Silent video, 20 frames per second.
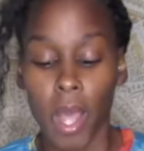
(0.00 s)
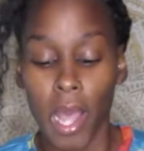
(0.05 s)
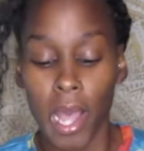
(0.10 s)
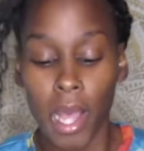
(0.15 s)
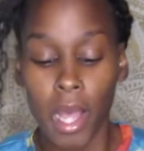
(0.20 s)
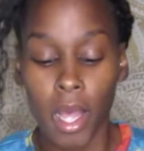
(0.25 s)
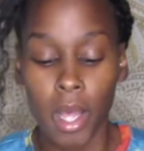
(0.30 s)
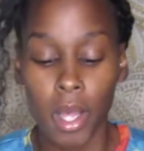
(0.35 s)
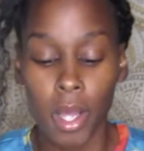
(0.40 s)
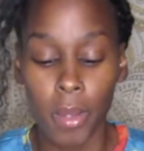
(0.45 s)

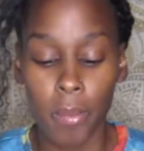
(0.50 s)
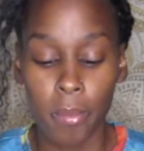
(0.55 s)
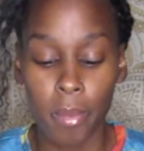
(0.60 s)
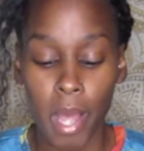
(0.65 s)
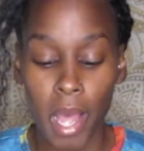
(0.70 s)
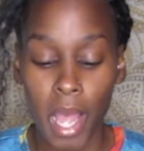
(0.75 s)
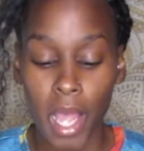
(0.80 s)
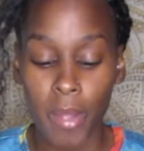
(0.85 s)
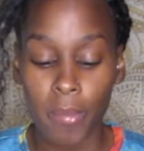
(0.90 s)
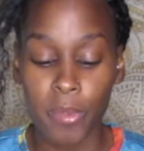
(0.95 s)

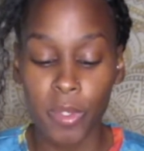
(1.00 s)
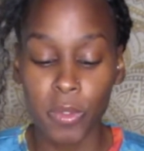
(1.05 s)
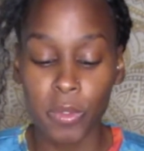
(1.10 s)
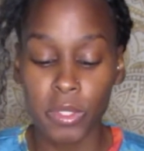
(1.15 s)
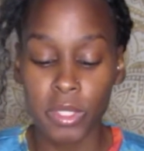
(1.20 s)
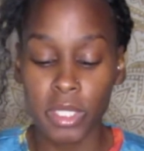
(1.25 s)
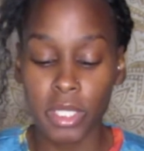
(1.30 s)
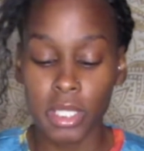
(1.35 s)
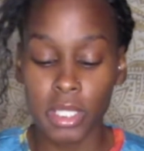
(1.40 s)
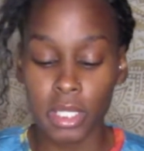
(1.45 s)
I'm
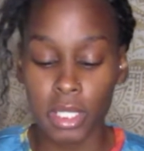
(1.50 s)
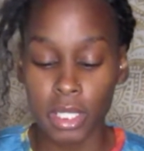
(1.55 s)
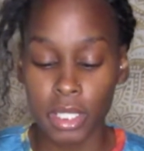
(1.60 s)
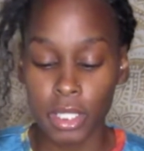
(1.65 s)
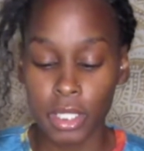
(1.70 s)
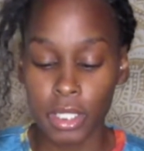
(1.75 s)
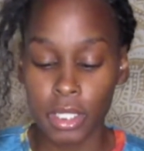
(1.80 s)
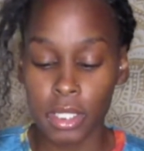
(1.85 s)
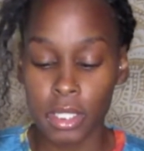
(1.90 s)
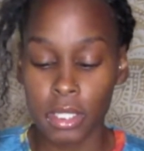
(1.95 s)
using
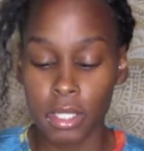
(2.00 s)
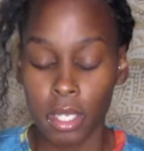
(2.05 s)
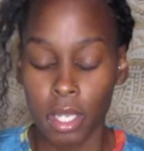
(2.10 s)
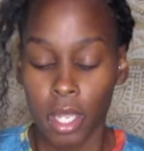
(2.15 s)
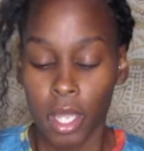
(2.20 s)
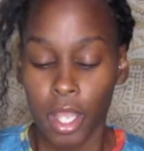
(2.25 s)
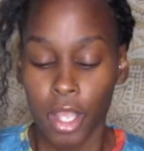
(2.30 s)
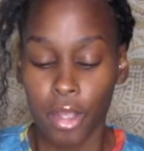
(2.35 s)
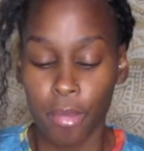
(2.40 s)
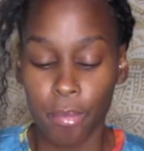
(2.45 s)
this
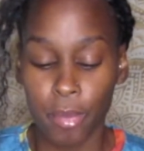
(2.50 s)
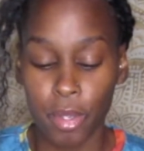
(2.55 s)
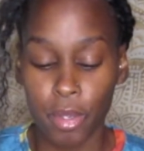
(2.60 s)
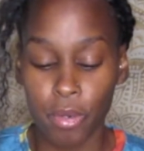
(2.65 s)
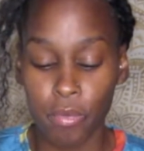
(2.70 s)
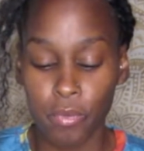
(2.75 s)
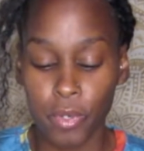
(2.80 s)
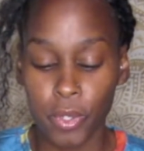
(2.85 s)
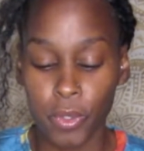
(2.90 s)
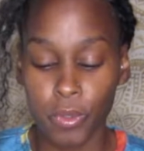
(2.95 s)
Camille
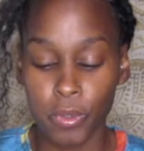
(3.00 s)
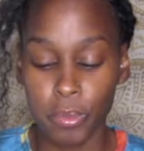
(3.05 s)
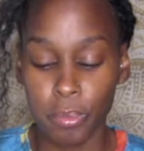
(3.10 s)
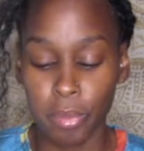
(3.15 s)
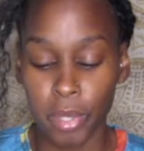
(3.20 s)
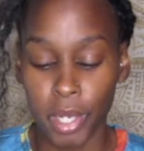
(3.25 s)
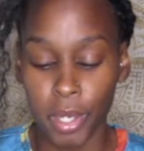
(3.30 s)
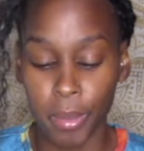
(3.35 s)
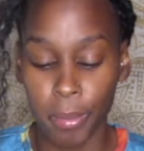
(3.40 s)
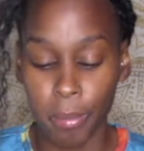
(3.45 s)
Rose
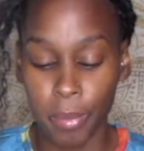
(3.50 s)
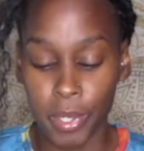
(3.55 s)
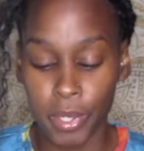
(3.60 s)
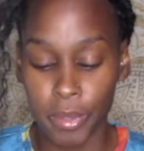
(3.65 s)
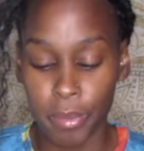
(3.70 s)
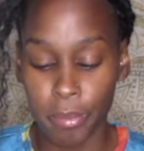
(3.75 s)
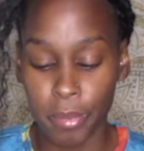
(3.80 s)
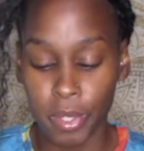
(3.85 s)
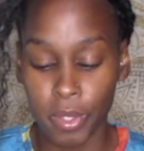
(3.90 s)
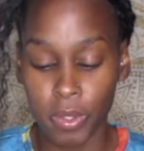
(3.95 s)
brown
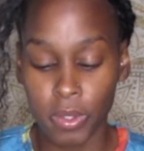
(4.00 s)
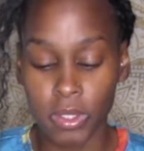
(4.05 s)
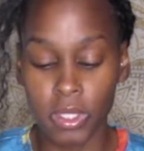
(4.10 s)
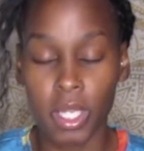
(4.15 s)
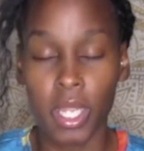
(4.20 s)
buttermilk.